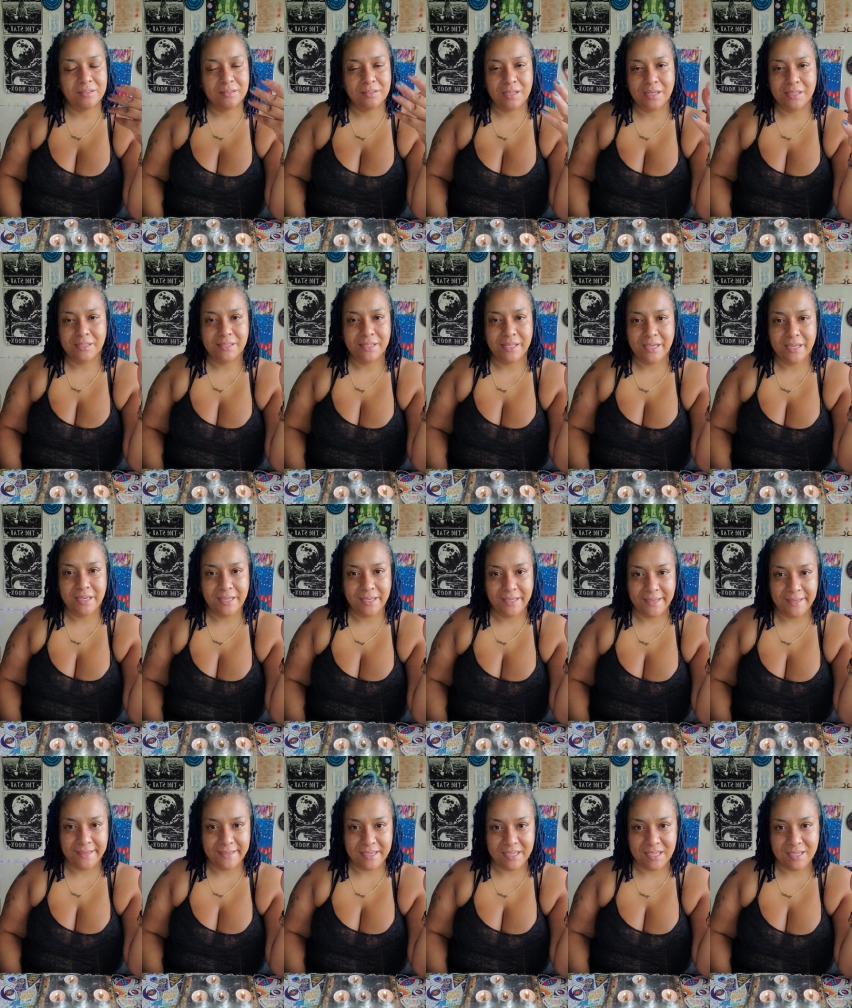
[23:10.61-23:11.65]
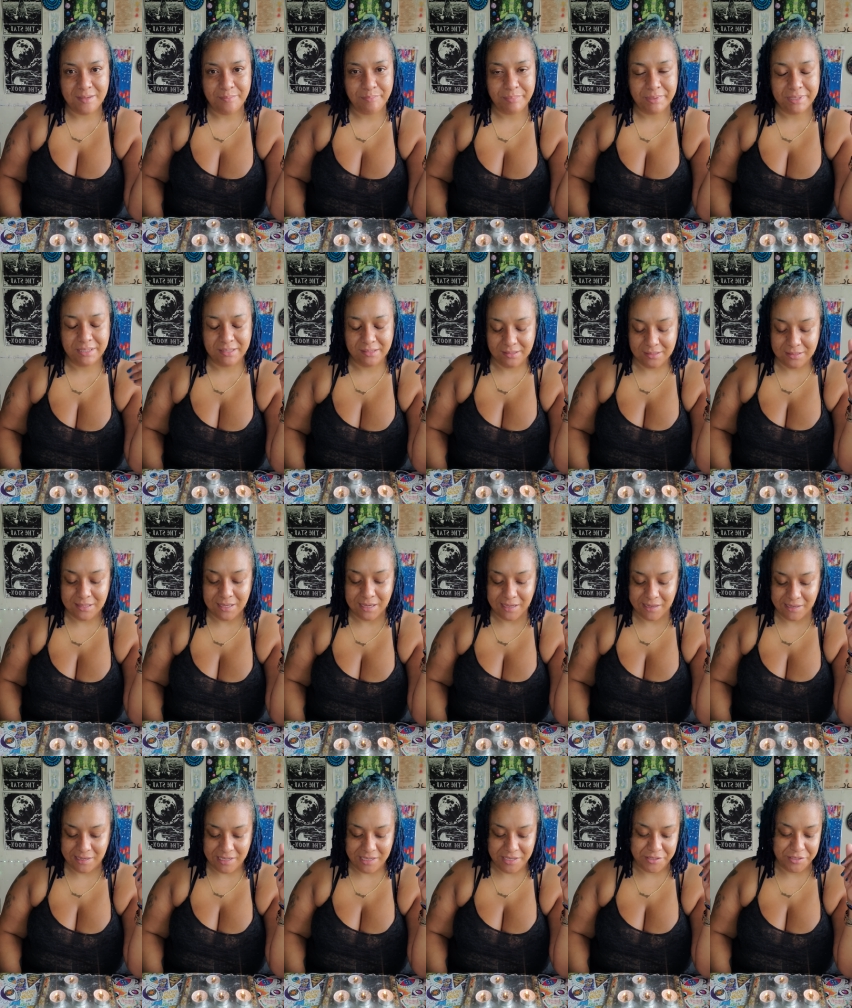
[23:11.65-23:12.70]
Like they can keep
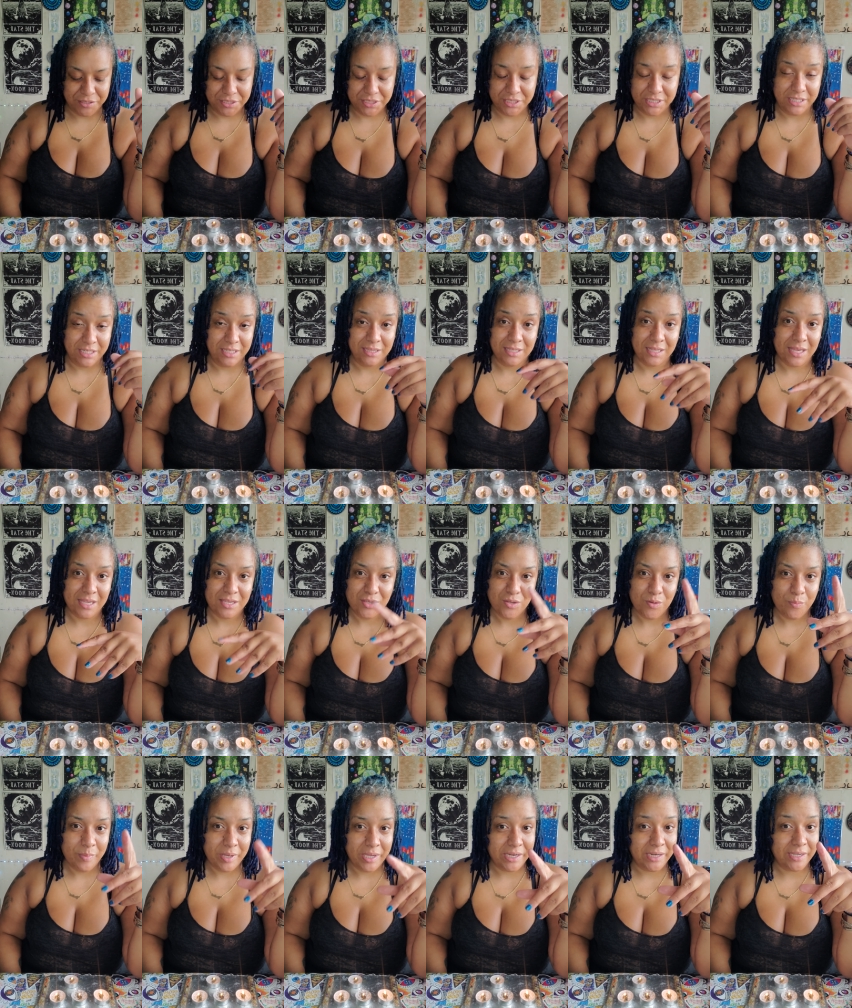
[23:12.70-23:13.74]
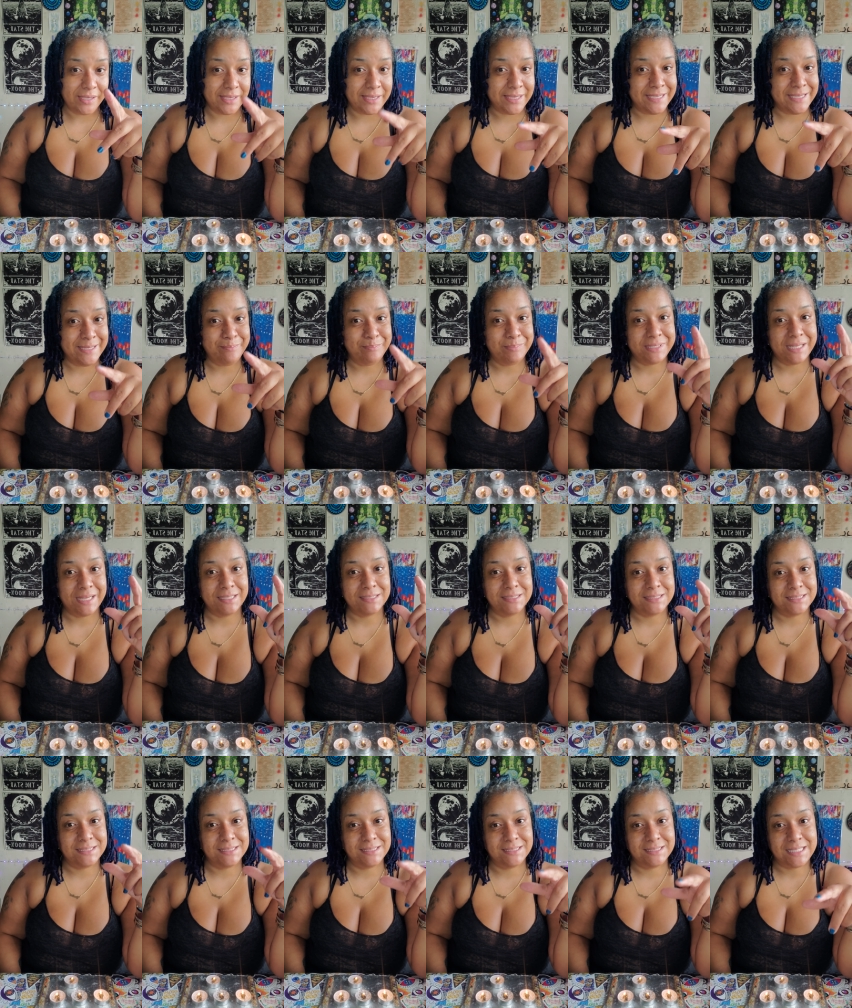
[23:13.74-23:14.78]
that energy. Like you better keep that
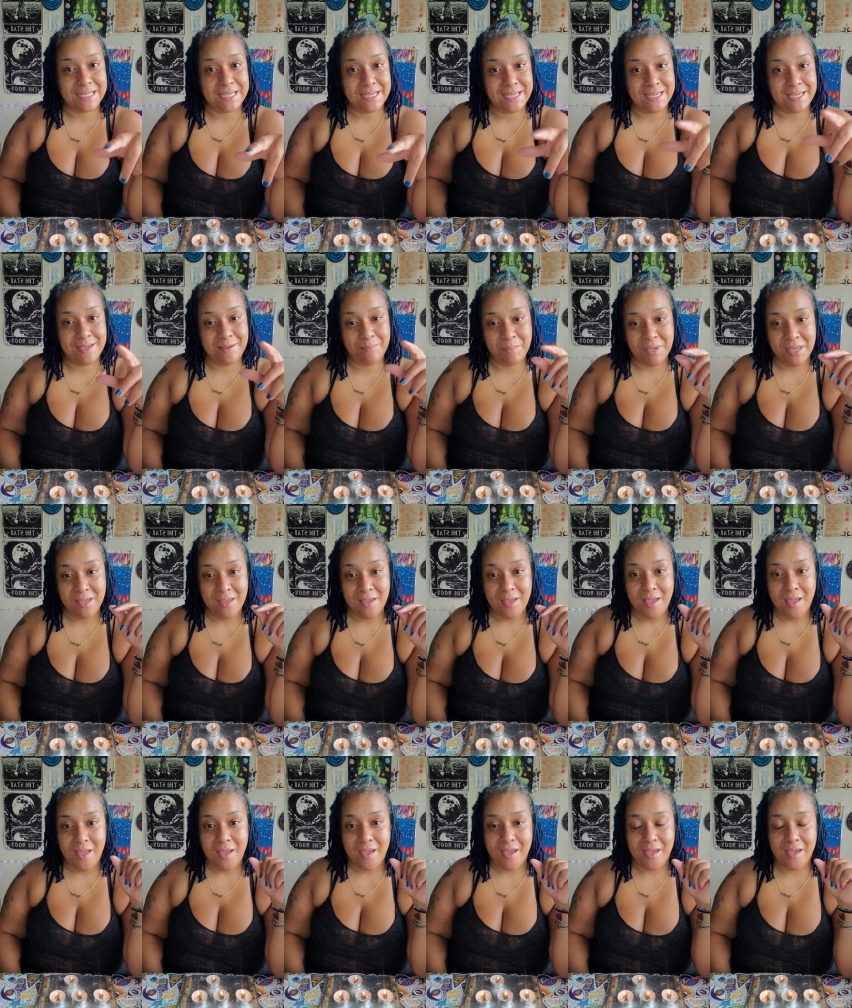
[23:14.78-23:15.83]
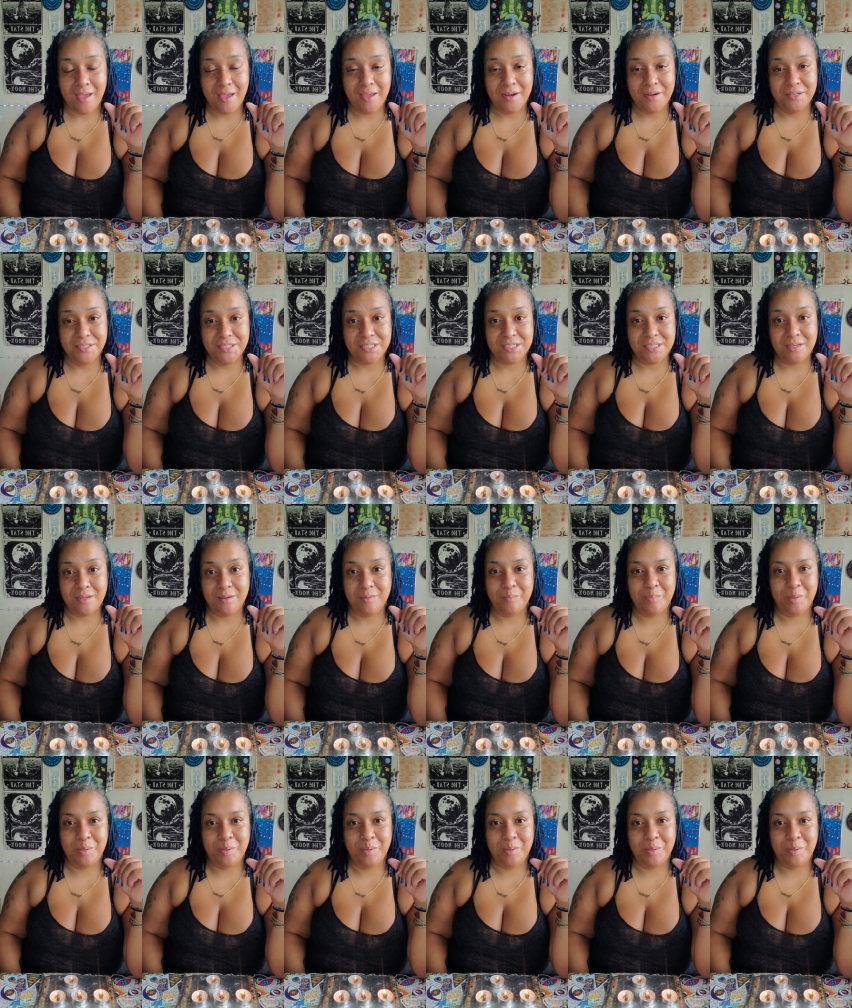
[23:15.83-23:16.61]
same energy